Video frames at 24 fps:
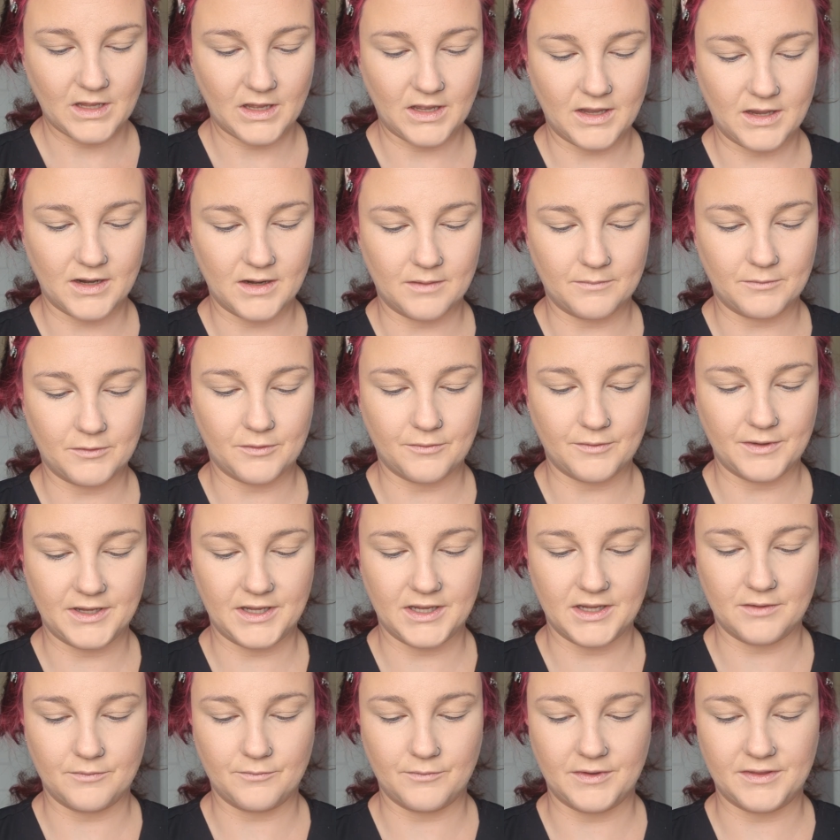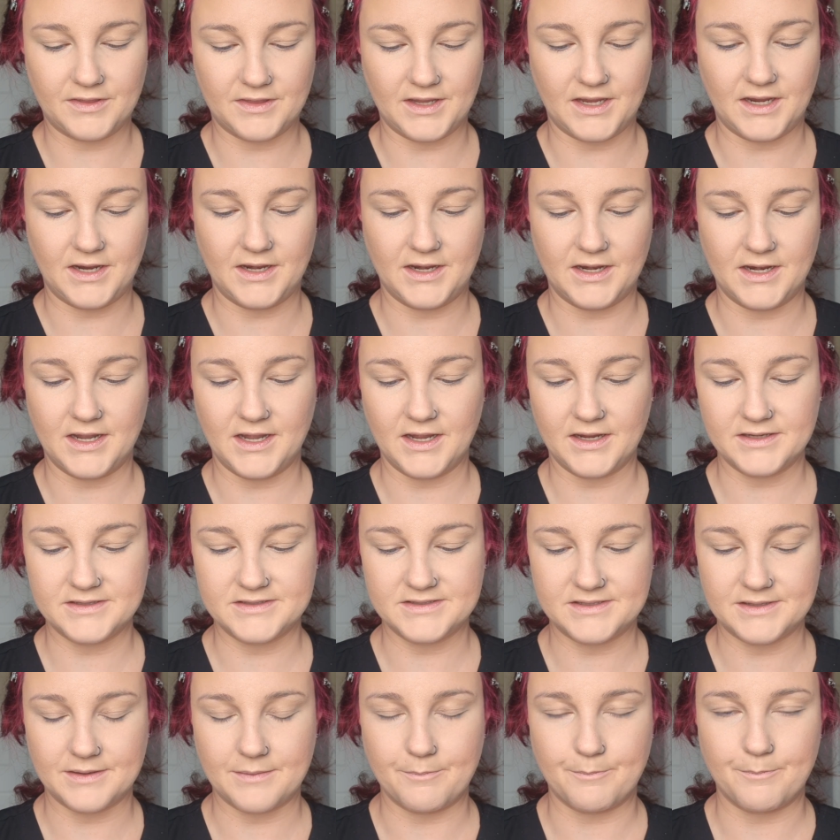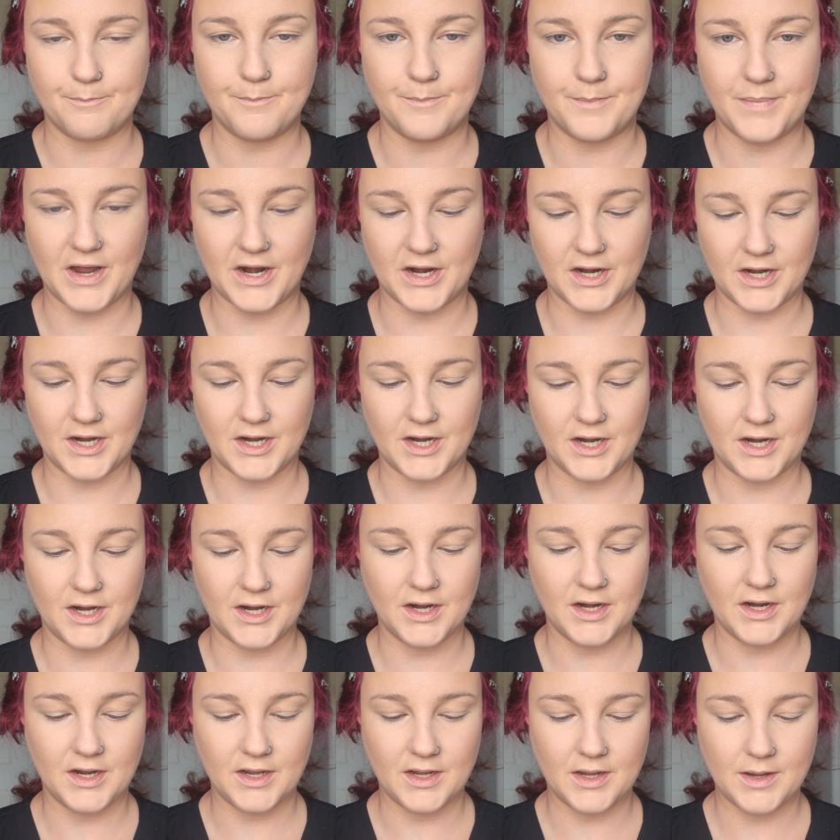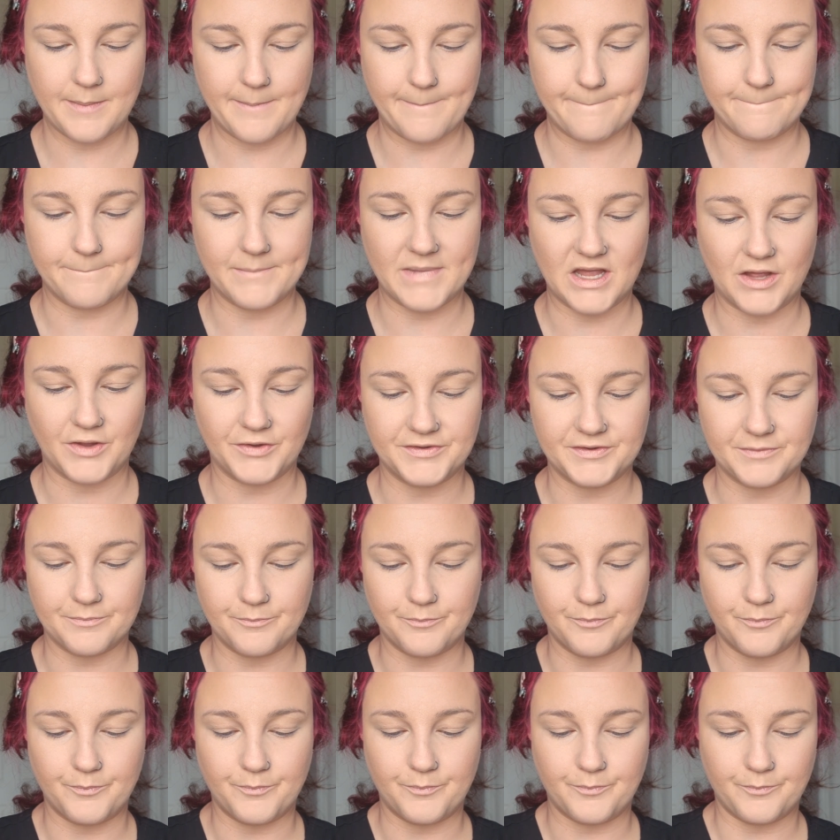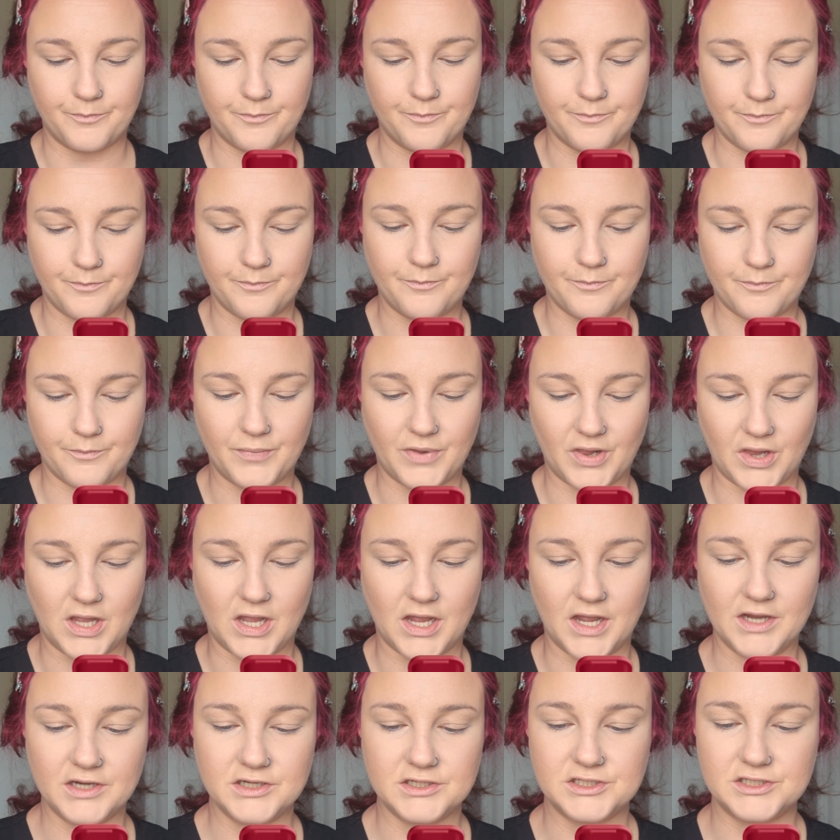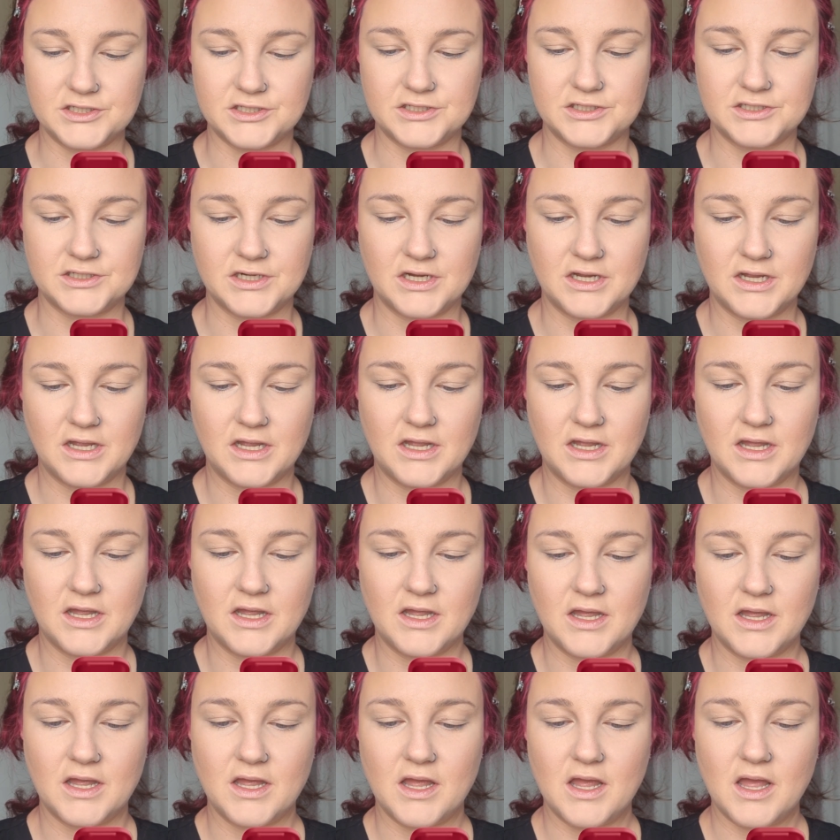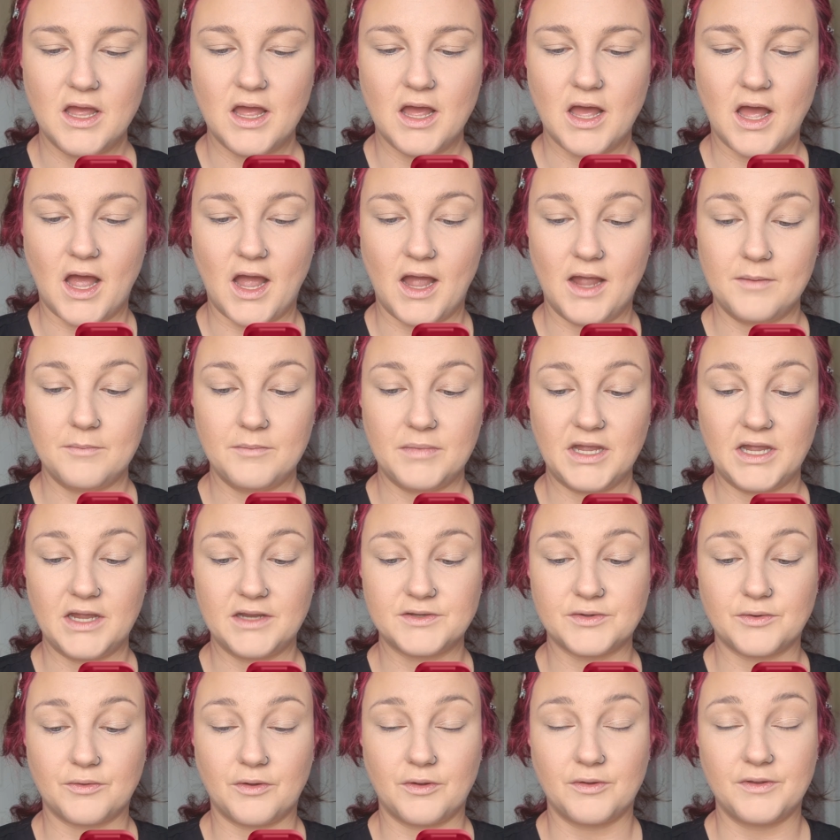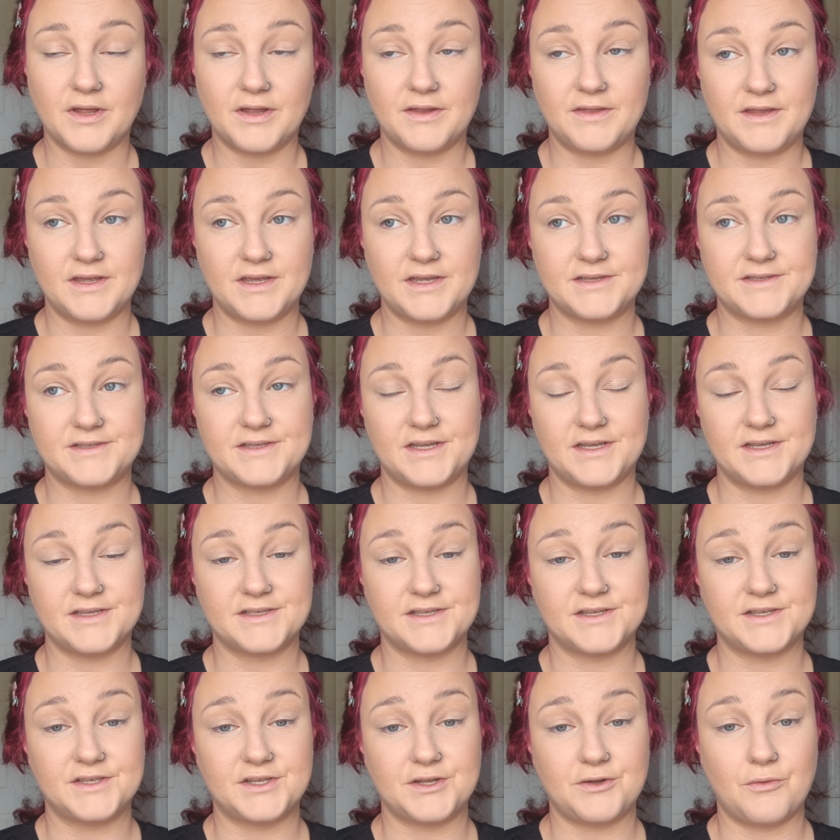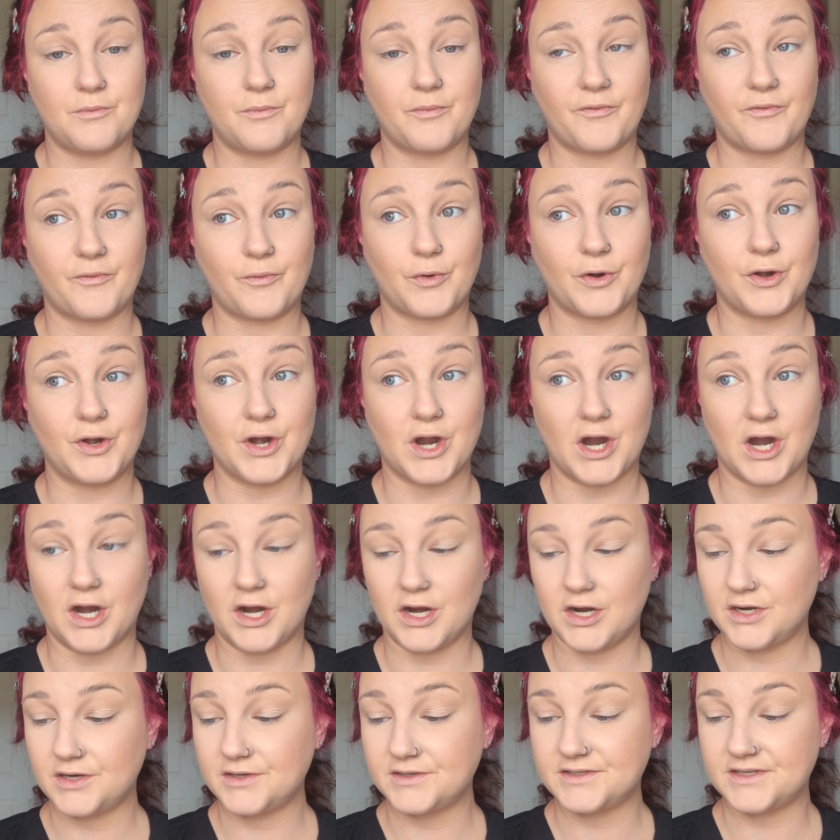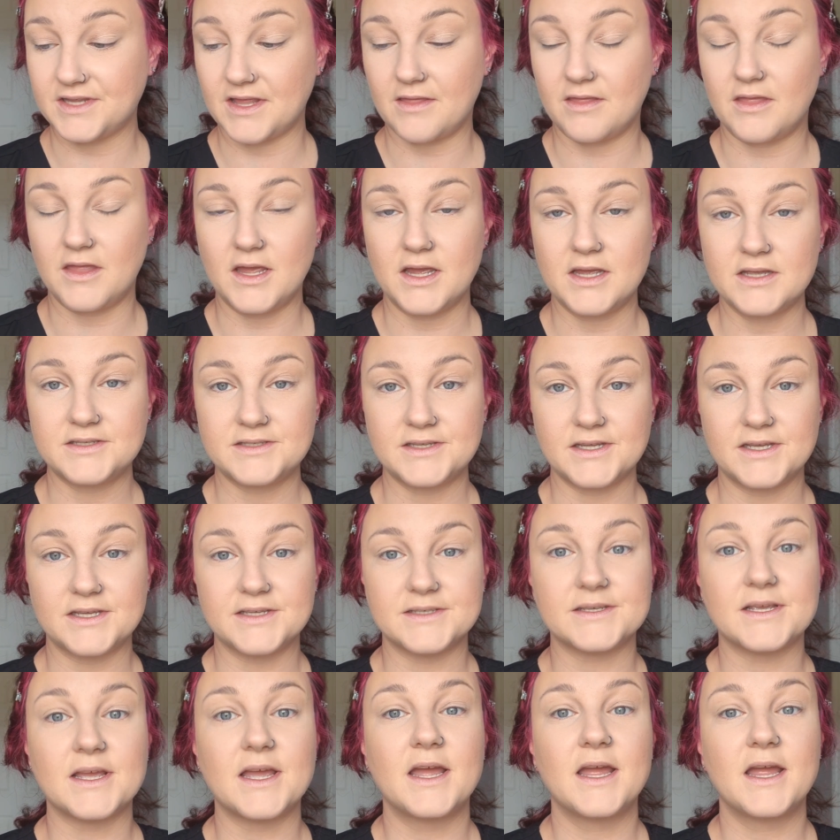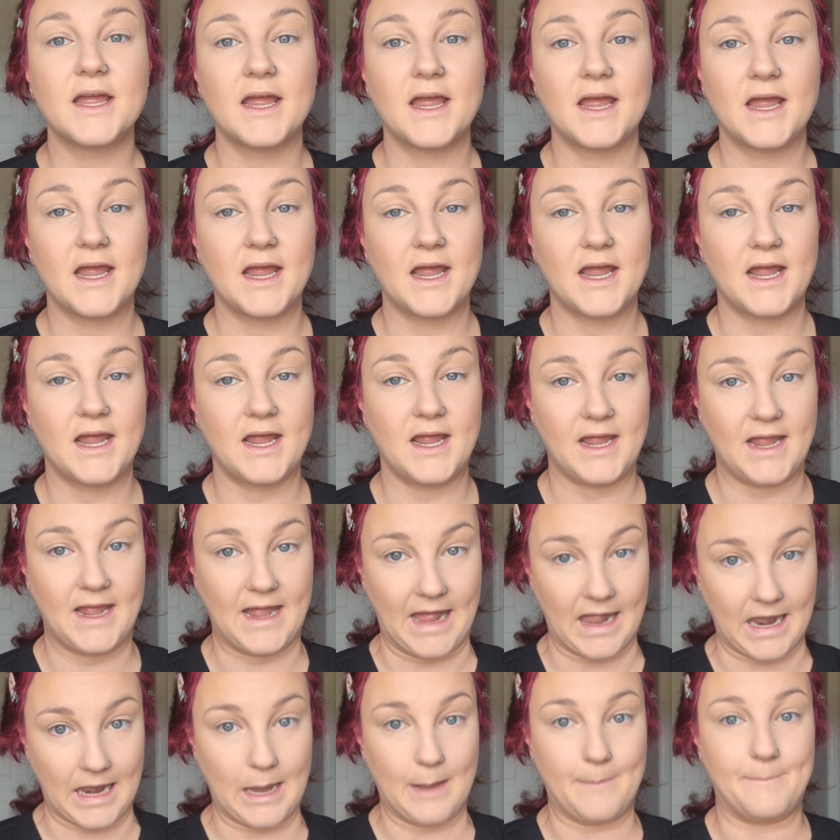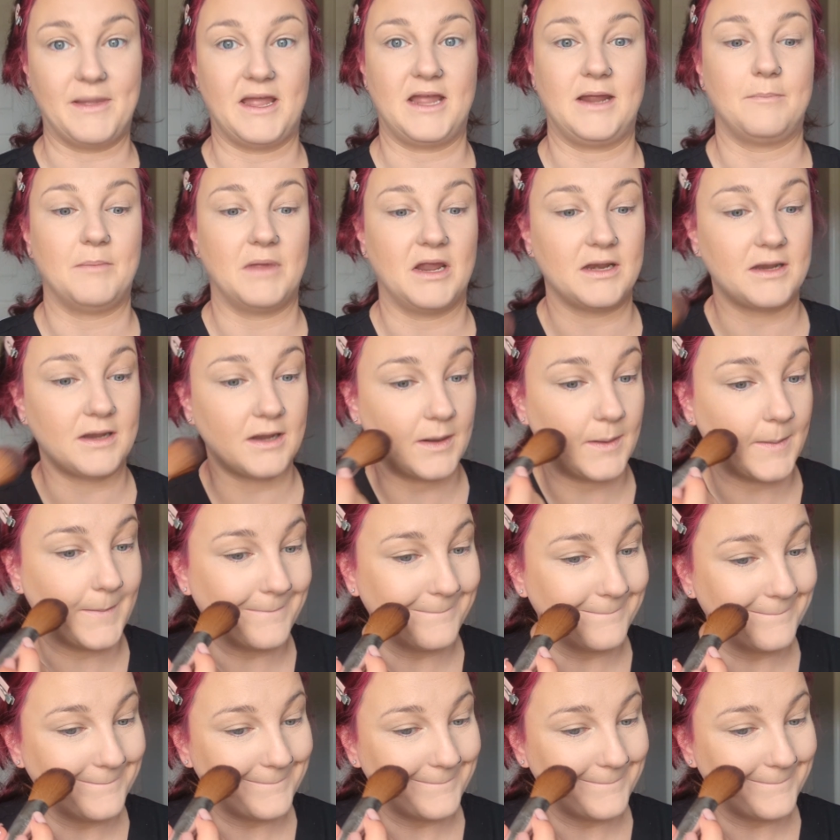And I'm going in with the NYX Buttermelt Blush. I'm being told that this is a dupe for NARS. This is hella pigmented.